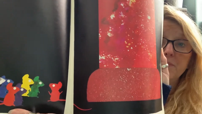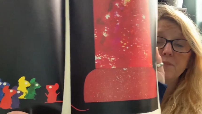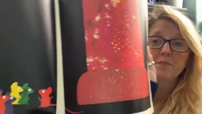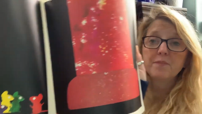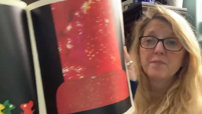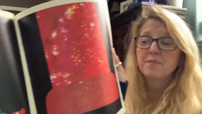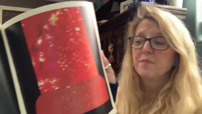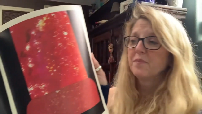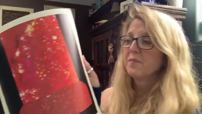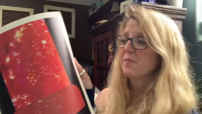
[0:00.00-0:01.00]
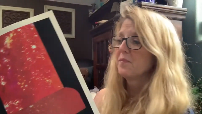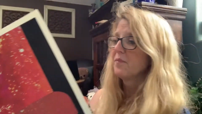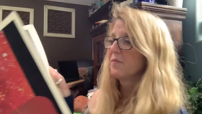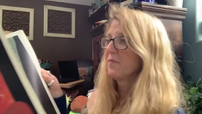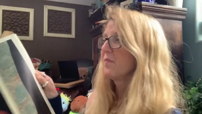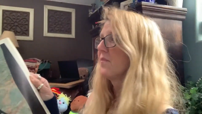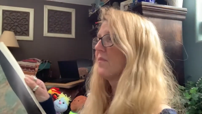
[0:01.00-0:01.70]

Nobody speaks.